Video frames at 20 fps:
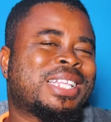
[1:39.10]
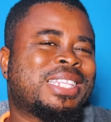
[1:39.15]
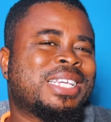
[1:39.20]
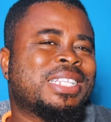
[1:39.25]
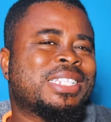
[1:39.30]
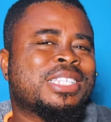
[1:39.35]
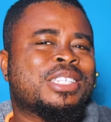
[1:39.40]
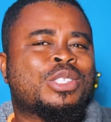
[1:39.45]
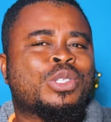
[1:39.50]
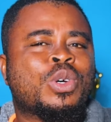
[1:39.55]
I
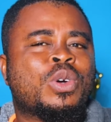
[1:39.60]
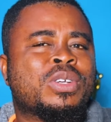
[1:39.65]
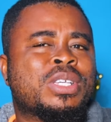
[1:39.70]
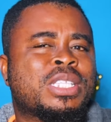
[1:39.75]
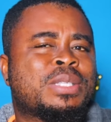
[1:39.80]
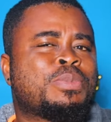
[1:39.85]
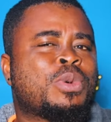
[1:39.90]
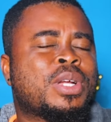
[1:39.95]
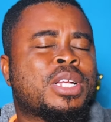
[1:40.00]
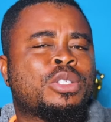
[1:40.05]
think this song
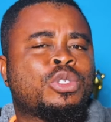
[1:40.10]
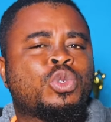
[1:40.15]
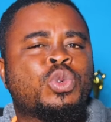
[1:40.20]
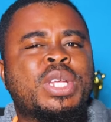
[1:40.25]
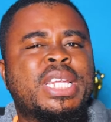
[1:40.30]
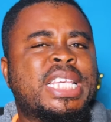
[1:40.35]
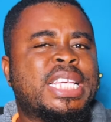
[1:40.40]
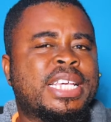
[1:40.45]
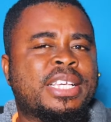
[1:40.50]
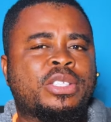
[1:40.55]
is more than
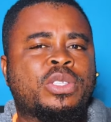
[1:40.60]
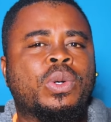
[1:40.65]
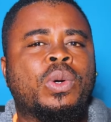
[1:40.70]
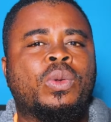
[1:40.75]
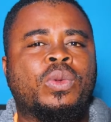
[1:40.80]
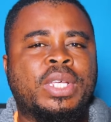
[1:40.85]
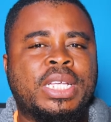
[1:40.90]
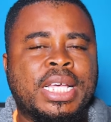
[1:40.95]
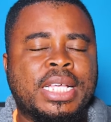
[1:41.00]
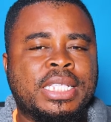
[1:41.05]
twenty years
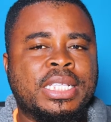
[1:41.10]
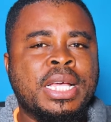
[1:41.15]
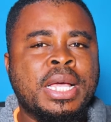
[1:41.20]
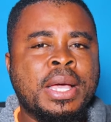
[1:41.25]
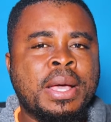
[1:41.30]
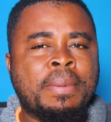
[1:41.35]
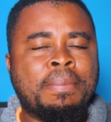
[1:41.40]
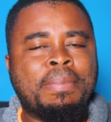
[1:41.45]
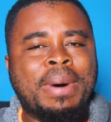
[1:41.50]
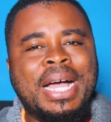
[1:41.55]
old, yes,
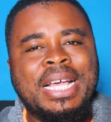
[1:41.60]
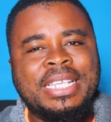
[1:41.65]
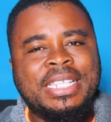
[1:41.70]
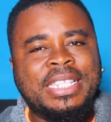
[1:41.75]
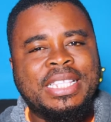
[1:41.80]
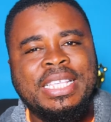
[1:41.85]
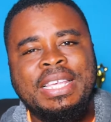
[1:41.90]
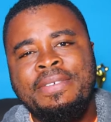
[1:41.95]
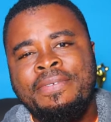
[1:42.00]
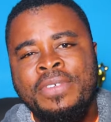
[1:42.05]
by
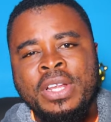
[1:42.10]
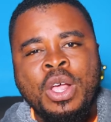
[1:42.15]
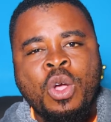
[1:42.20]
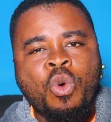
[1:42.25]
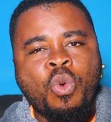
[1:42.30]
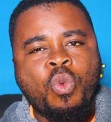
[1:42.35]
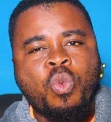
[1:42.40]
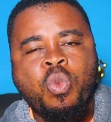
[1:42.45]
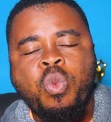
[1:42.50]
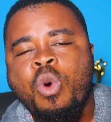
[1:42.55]
Steve
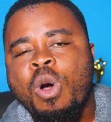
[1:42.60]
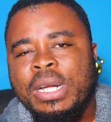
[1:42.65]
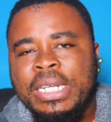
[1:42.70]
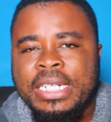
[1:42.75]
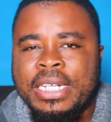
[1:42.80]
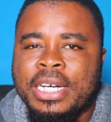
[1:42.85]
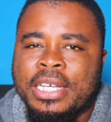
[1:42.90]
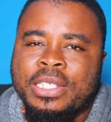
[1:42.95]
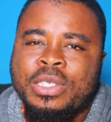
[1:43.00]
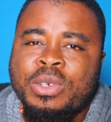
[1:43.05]

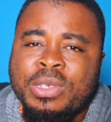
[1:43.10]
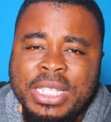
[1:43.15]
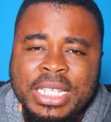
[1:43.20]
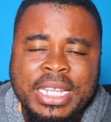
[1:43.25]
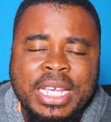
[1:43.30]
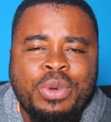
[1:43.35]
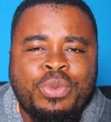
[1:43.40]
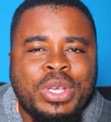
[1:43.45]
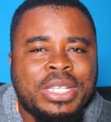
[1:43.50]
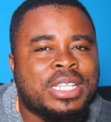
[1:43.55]
Wonder. So
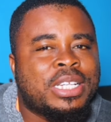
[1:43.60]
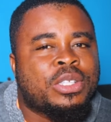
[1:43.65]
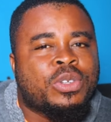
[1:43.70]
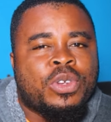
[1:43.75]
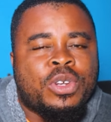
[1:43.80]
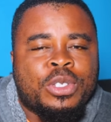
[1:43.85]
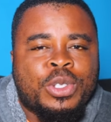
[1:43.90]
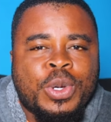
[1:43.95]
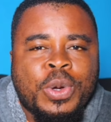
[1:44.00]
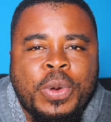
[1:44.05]
today we're just
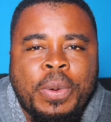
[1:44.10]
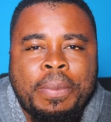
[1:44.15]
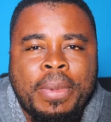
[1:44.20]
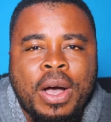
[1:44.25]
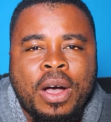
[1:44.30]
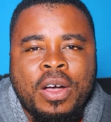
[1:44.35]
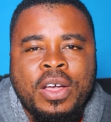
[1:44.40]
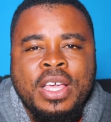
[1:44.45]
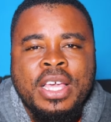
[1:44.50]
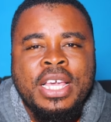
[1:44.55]
going to talk
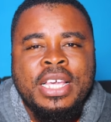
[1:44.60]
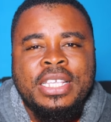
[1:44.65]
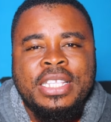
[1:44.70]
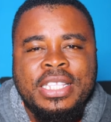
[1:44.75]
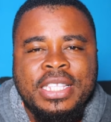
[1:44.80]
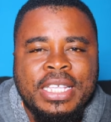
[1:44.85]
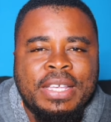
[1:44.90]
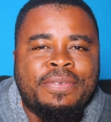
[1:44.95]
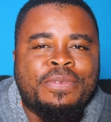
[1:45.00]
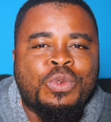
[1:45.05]
about
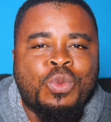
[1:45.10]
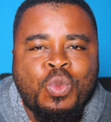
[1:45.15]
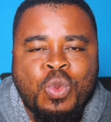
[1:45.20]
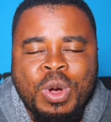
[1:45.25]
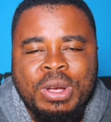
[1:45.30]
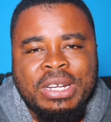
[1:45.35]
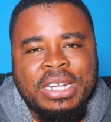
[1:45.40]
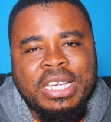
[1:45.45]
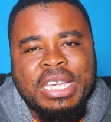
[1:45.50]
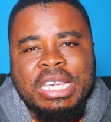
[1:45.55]
Steve
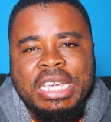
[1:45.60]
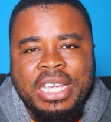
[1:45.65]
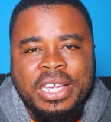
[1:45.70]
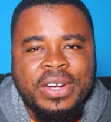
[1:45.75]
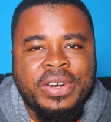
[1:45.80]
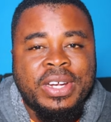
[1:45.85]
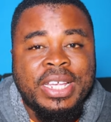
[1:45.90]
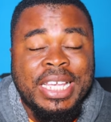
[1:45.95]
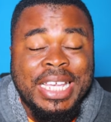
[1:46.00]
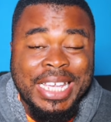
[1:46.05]
Wonder
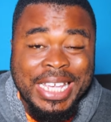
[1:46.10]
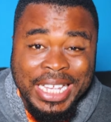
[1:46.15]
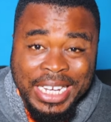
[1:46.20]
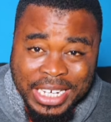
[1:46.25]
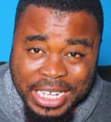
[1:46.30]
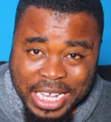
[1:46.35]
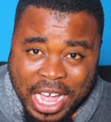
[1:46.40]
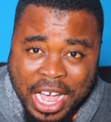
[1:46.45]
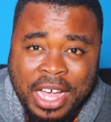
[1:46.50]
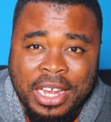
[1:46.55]
here
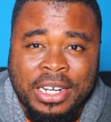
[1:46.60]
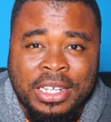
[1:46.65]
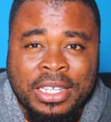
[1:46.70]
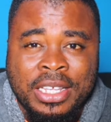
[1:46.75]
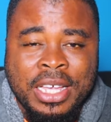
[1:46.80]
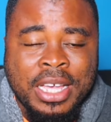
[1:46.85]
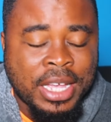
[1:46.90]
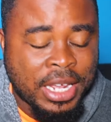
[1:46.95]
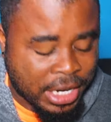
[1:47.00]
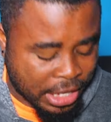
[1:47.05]
in Ghana.
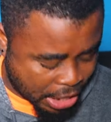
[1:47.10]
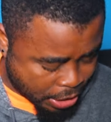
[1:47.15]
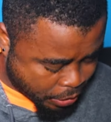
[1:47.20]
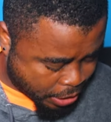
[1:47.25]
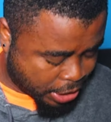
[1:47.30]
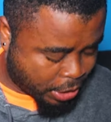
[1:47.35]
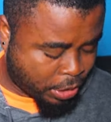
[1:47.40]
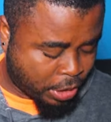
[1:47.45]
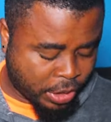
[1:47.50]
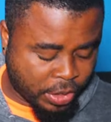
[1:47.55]
Now,
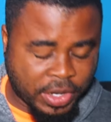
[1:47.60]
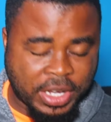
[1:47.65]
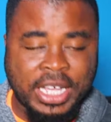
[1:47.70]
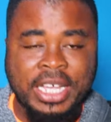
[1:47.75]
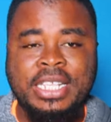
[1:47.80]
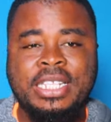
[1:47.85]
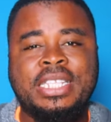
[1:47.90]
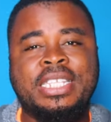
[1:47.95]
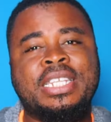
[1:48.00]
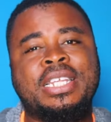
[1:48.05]
I know you
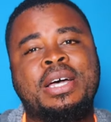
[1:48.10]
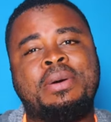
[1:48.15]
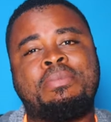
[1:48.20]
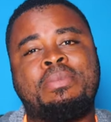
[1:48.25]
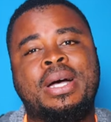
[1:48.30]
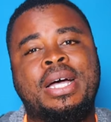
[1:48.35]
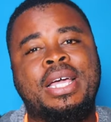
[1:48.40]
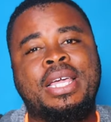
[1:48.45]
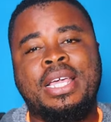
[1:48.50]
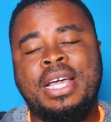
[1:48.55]
can see that
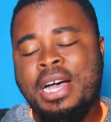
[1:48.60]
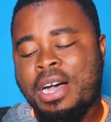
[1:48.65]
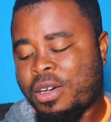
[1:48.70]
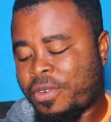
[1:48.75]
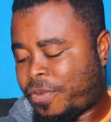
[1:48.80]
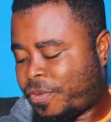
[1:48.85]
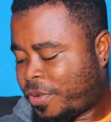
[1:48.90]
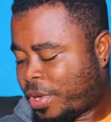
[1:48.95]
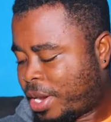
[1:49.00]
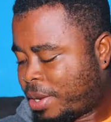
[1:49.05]
my
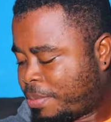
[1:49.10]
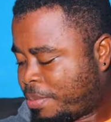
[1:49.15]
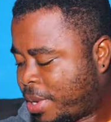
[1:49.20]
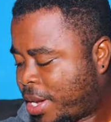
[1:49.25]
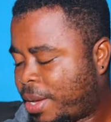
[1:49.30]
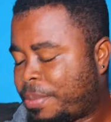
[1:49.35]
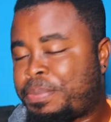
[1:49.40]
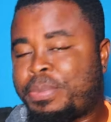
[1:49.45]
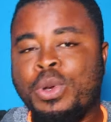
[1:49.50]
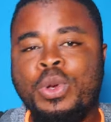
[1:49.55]
outfit,
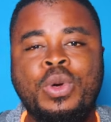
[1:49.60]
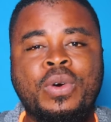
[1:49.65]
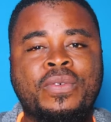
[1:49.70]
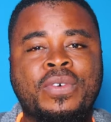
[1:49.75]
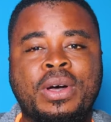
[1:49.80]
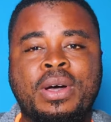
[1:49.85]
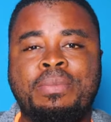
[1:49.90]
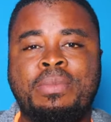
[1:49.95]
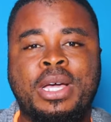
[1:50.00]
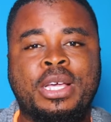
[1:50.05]
my
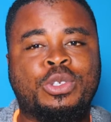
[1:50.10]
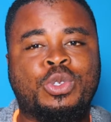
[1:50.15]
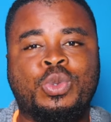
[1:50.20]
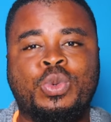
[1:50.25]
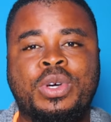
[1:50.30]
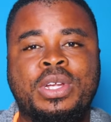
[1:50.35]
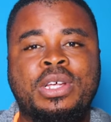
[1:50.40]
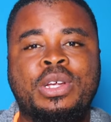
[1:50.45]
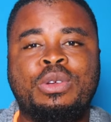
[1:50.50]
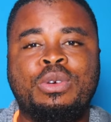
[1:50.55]
pullover, my
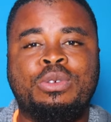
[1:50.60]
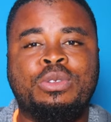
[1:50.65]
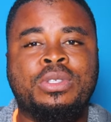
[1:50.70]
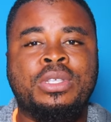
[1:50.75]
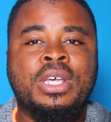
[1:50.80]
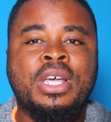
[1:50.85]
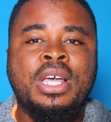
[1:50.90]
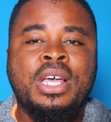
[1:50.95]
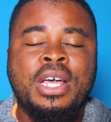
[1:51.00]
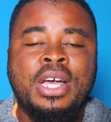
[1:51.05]
sweater
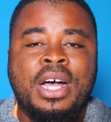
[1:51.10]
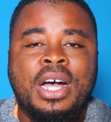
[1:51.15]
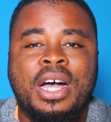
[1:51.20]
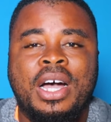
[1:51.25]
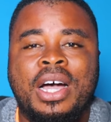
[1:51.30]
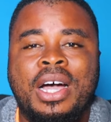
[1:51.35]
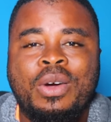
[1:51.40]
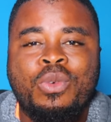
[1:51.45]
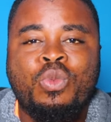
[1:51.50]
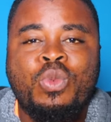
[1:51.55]
looks
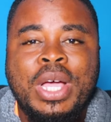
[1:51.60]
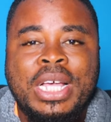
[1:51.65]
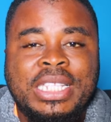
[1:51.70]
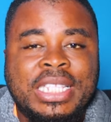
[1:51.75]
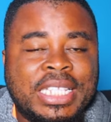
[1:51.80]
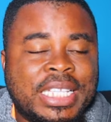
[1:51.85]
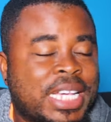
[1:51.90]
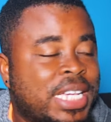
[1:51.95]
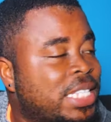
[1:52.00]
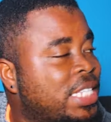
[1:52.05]
uh, wet.
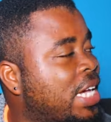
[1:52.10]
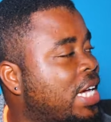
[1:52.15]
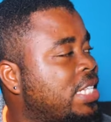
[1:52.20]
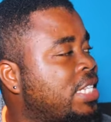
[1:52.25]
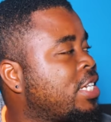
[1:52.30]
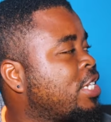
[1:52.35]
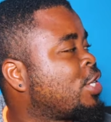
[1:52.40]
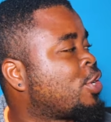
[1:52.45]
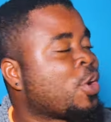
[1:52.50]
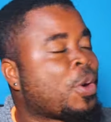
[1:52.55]
Yes, I
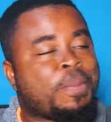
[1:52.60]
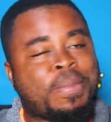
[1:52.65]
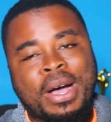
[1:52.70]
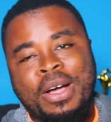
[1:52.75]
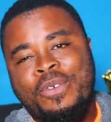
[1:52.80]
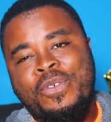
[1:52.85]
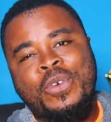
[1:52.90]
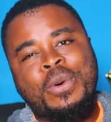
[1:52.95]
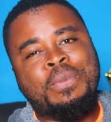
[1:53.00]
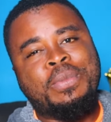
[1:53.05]
just got
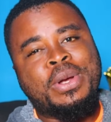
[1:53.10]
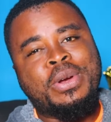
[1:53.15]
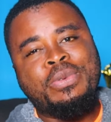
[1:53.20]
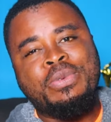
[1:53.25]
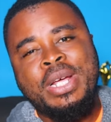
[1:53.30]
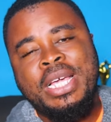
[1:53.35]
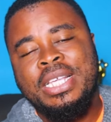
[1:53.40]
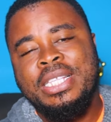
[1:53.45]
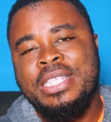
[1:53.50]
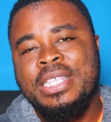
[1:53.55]
back from the
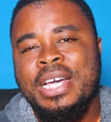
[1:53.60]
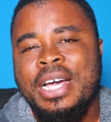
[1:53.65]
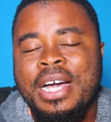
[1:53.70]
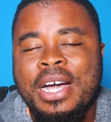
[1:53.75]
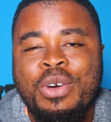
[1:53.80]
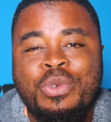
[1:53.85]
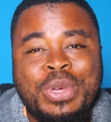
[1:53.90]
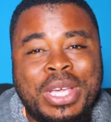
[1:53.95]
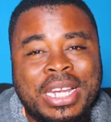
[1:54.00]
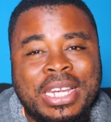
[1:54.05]
rains.
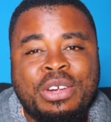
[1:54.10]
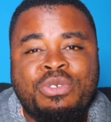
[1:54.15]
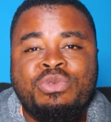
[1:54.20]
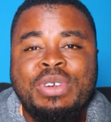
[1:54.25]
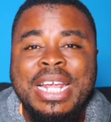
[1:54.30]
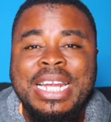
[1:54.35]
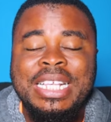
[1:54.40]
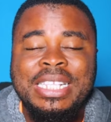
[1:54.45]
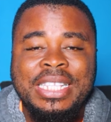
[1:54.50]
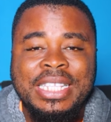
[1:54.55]
Uh, we're in the
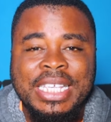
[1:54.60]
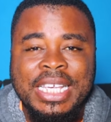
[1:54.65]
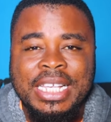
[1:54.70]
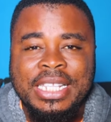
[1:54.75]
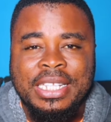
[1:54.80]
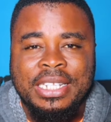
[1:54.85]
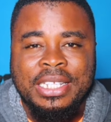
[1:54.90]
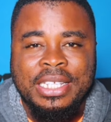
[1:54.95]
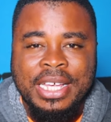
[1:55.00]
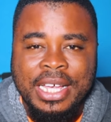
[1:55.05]
rainy
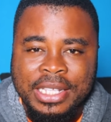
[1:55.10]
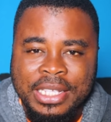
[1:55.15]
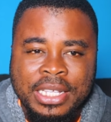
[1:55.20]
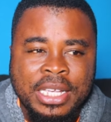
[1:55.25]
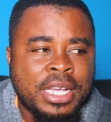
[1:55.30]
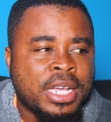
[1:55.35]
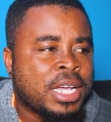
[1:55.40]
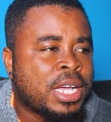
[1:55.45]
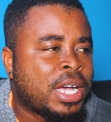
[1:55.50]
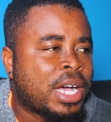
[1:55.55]
season, yes.
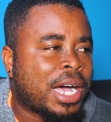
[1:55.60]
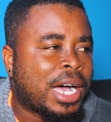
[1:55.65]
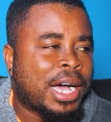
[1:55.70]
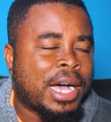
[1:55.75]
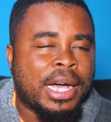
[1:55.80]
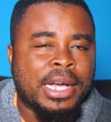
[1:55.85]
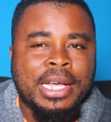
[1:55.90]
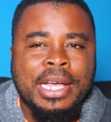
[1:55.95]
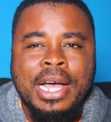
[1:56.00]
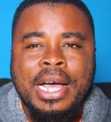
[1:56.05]

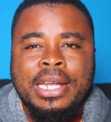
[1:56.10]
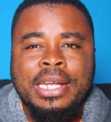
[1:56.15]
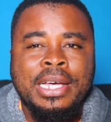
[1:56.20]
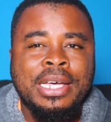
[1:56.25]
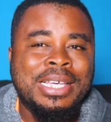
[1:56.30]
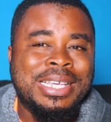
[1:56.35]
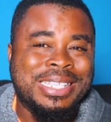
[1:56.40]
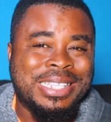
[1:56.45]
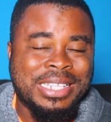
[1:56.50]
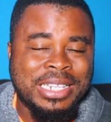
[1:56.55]
Uh,
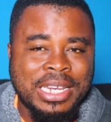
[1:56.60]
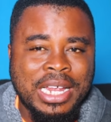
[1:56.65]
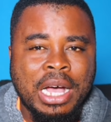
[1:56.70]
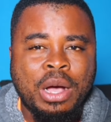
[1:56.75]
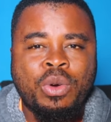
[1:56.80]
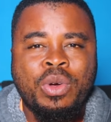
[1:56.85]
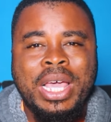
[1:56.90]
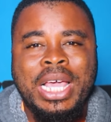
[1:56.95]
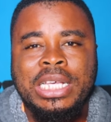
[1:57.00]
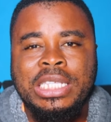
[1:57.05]
Ghana is
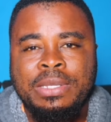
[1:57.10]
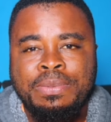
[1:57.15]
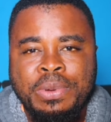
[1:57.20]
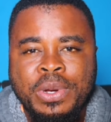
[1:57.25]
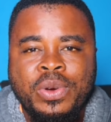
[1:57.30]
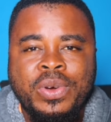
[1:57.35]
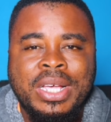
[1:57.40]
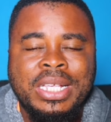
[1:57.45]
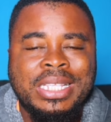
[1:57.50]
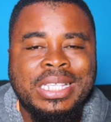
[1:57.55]
now
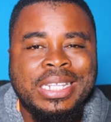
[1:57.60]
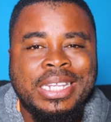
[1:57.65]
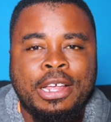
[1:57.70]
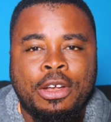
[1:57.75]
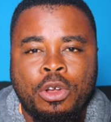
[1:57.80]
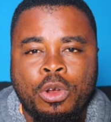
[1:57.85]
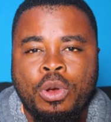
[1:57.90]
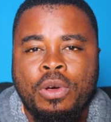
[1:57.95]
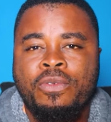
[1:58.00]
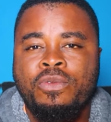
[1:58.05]
experiencing a
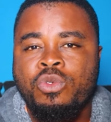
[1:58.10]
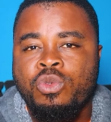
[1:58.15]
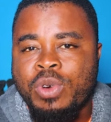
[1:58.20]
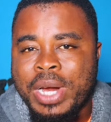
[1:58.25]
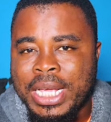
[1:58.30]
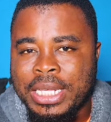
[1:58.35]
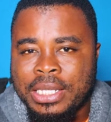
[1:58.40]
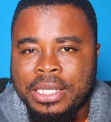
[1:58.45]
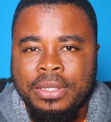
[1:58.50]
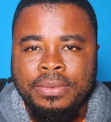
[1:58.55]
lot of
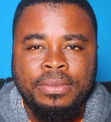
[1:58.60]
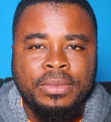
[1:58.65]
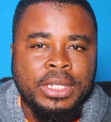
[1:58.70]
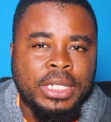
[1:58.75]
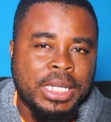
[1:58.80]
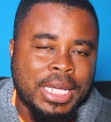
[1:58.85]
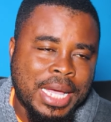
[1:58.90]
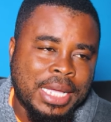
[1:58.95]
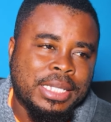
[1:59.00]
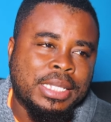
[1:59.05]
rains,
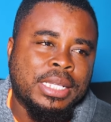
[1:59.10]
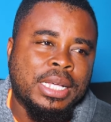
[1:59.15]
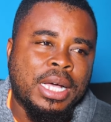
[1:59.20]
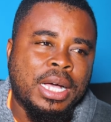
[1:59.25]
yes.